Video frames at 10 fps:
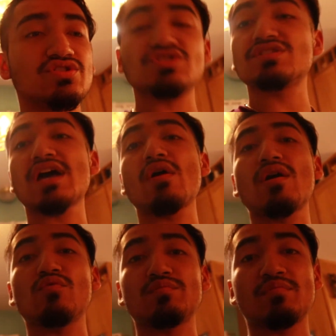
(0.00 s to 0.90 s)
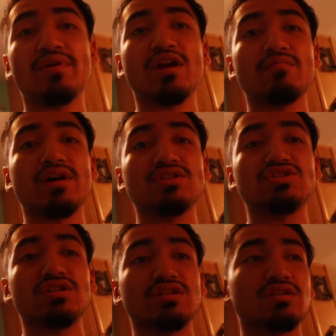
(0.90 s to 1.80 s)
just how I would prepare my
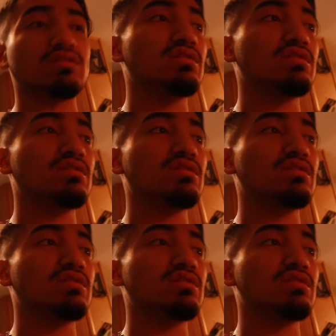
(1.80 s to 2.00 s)
chicken.